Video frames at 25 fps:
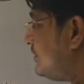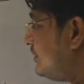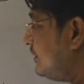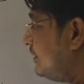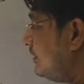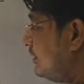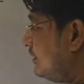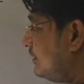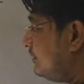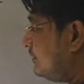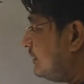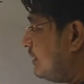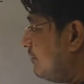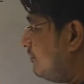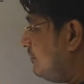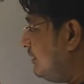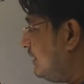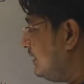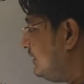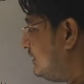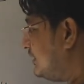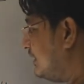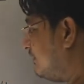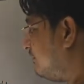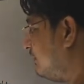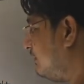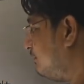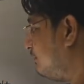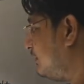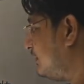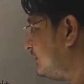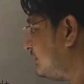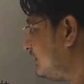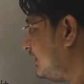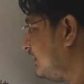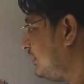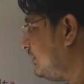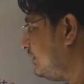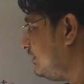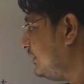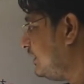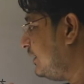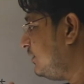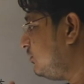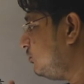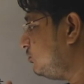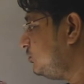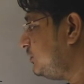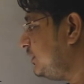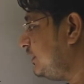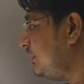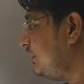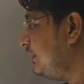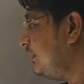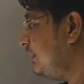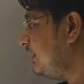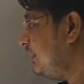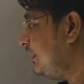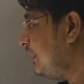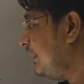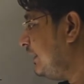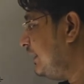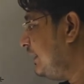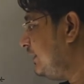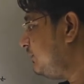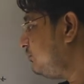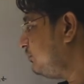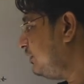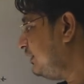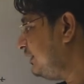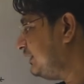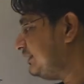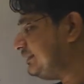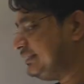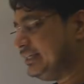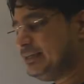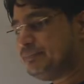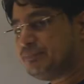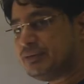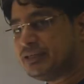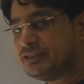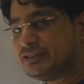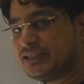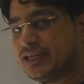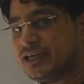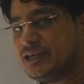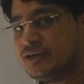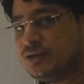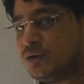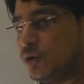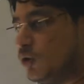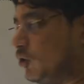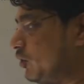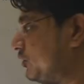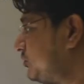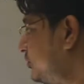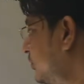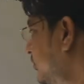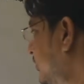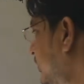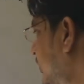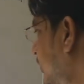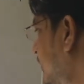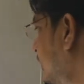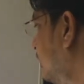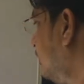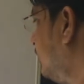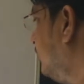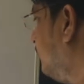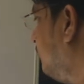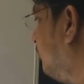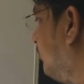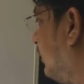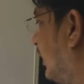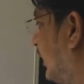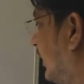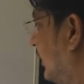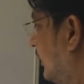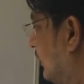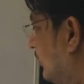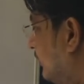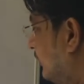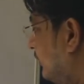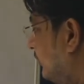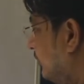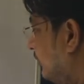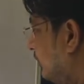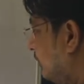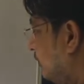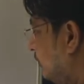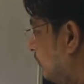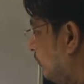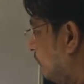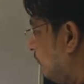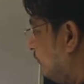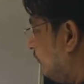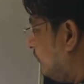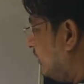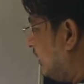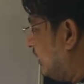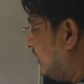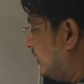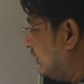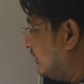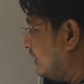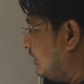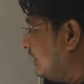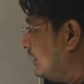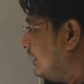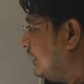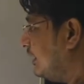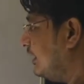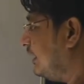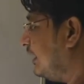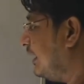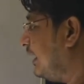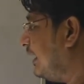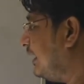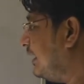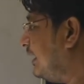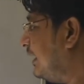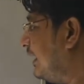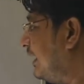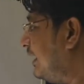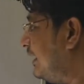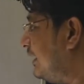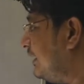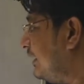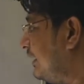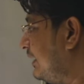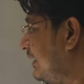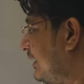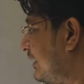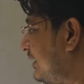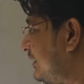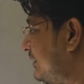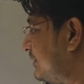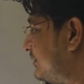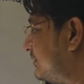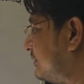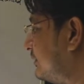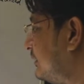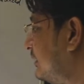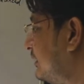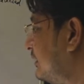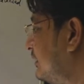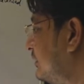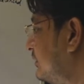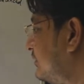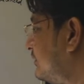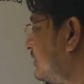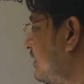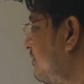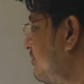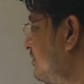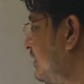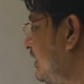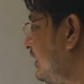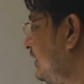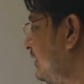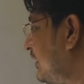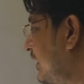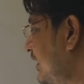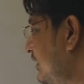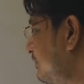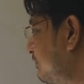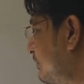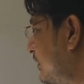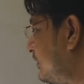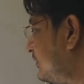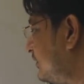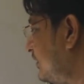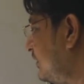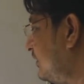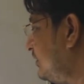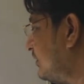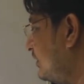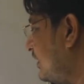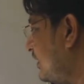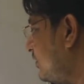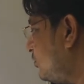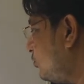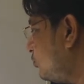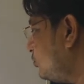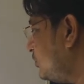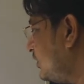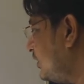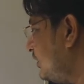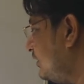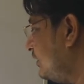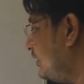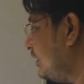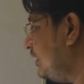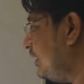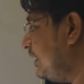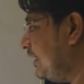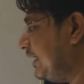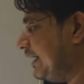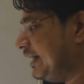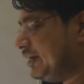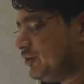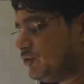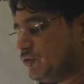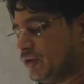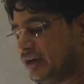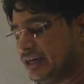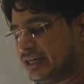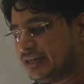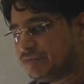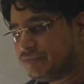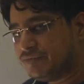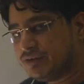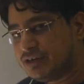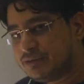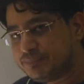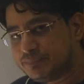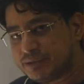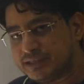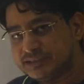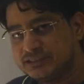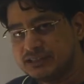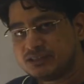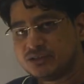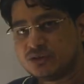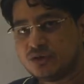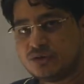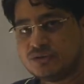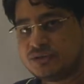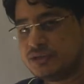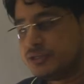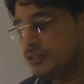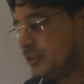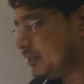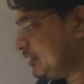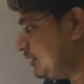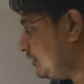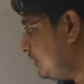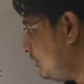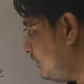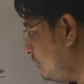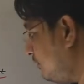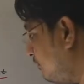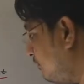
is 77% nitrogen and 23% oxygen by weight, and air is 79% nitrogen and 21% oxygen